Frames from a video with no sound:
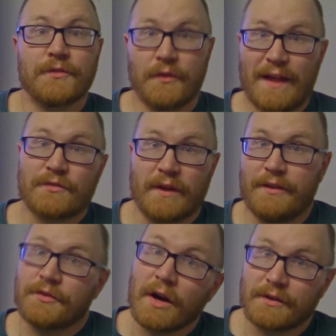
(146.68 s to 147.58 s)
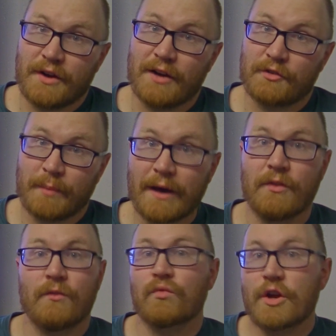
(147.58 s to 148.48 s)
So that's why the song talks
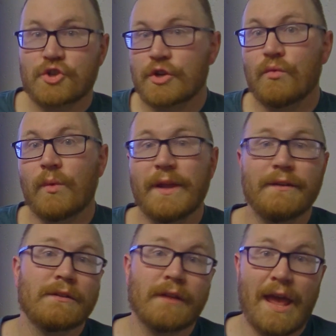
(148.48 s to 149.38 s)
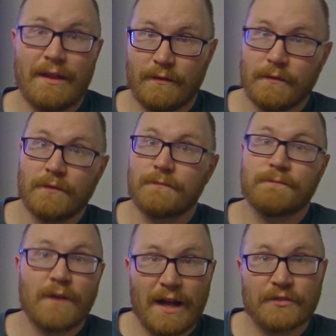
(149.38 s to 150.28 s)
about rushing wind and
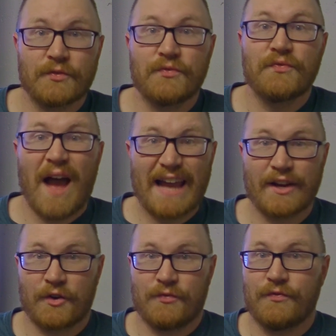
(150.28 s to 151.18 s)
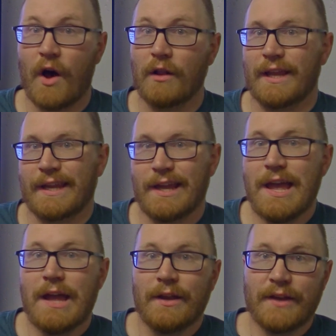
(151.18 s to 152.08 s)
God's fire falling.
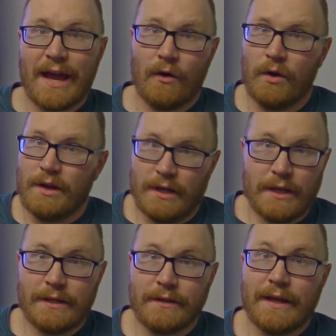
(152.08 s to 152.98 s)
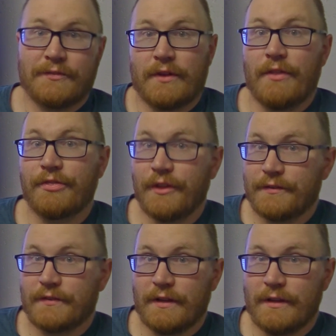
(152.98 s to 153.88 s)
Now, yes,
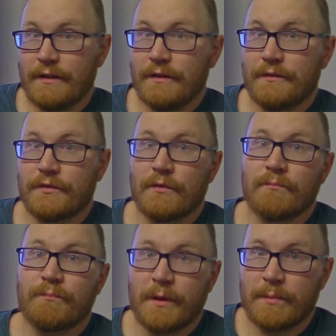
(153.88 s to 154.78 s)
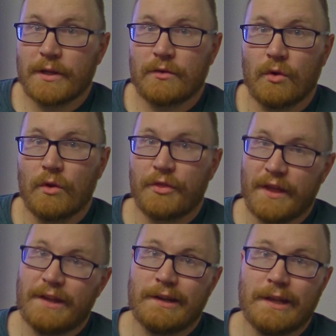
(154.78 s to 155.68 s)
this is biblical
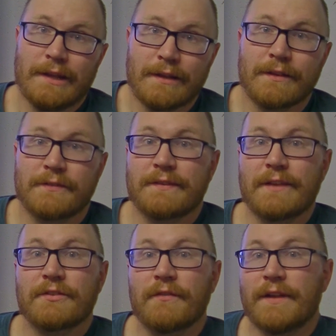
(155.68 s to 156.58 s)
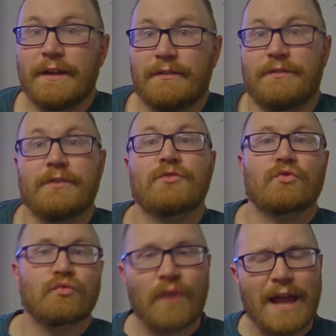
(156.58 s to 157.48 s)
then in the sense of it is
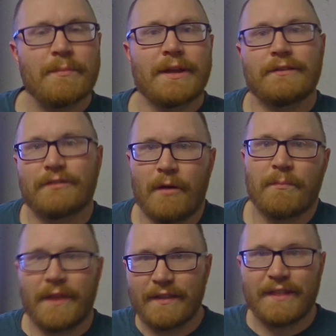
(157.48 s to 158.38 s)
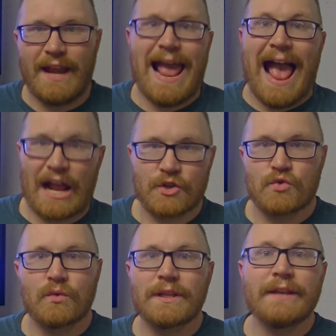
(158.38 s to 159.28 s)
describing something that
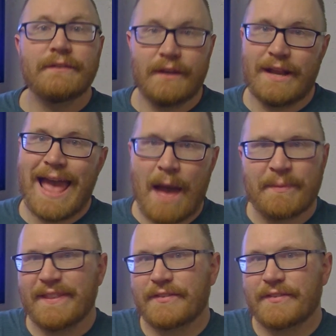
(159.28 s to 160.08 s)
actually did happen.